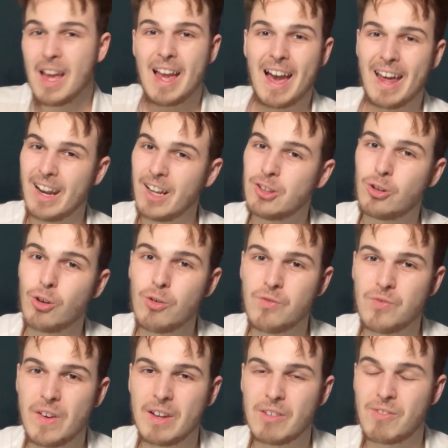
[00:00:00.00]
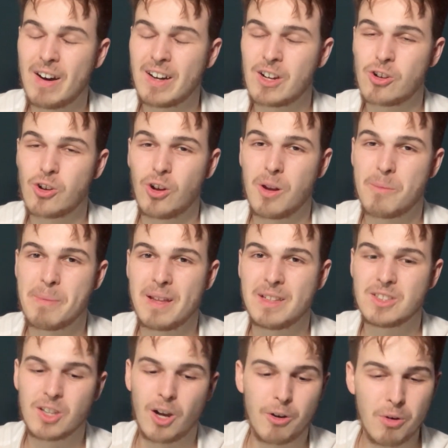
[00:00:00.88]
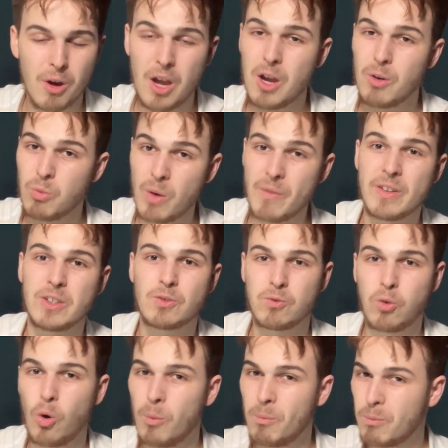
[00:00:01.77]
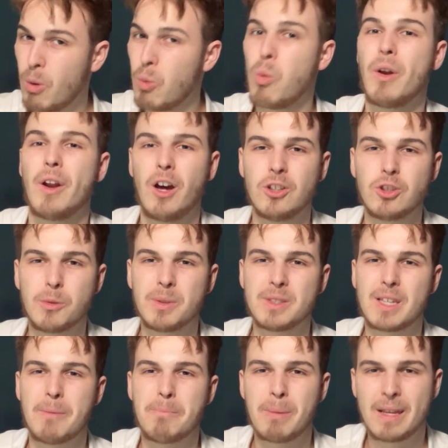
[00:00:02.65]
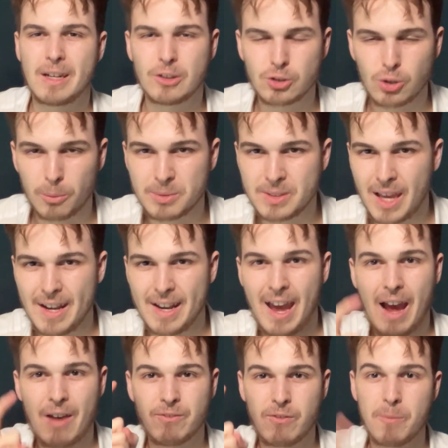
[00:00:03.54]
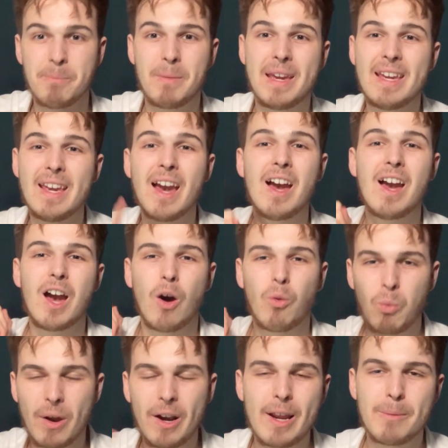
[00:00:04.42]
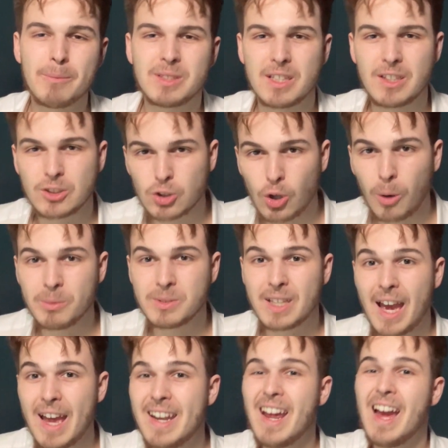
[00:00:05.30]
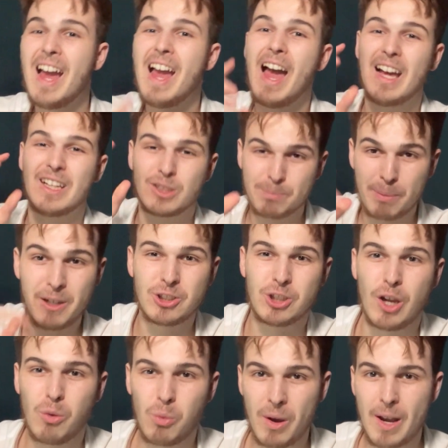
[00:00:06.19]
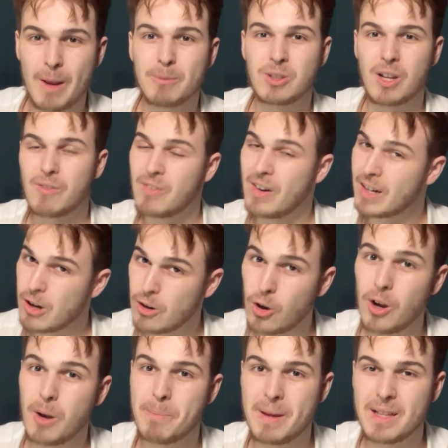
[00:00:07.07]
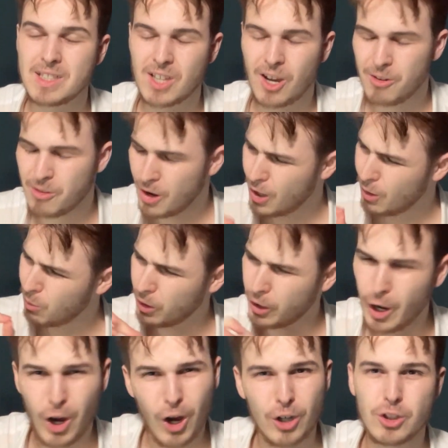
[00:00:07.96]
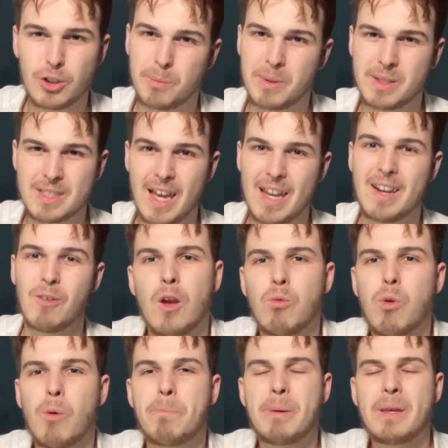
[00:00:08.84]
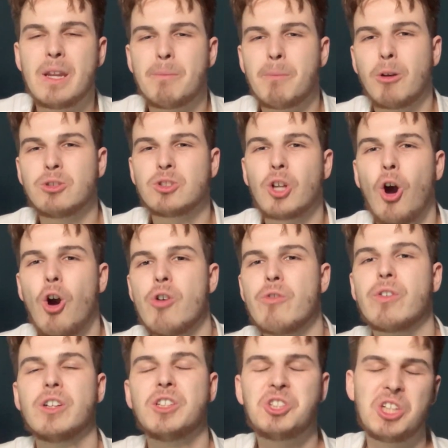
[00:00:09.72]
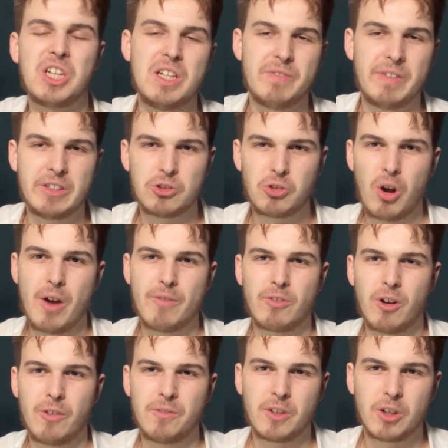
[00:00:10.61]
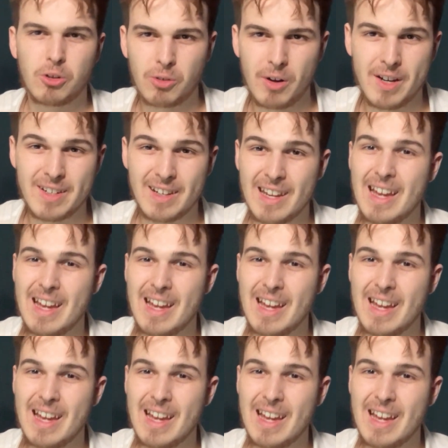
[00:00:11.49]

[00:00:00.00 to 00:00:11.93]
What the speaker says: And I do think Franco Colapinto, with his form, will 100% be in the top 10. And for me, a Williams in the top 10, especially a Williams like Franco Colapinto, 100% would be the most overachieving driver on the grid.